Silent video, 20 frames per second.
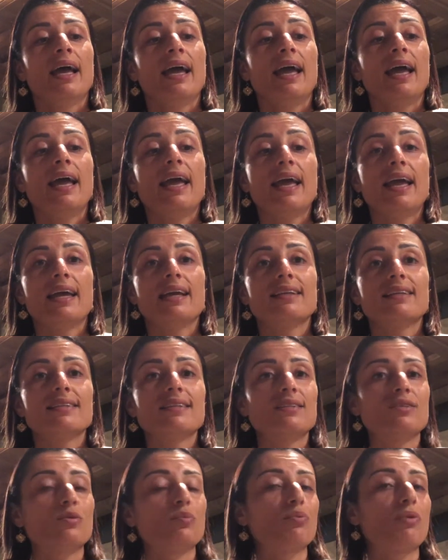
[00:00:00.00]
and the
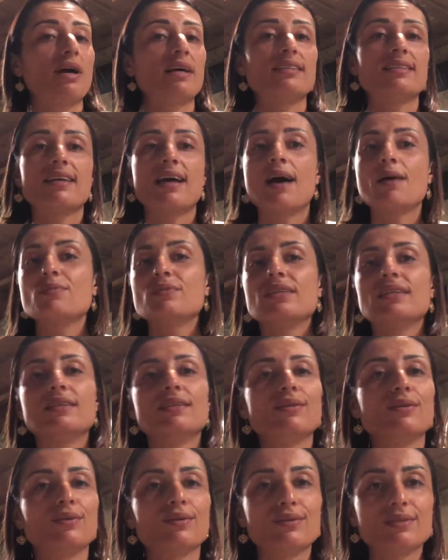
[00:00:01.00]
surprise comes at the
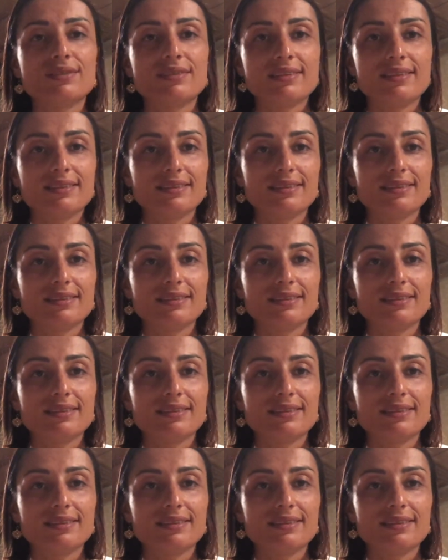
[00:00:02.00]
nose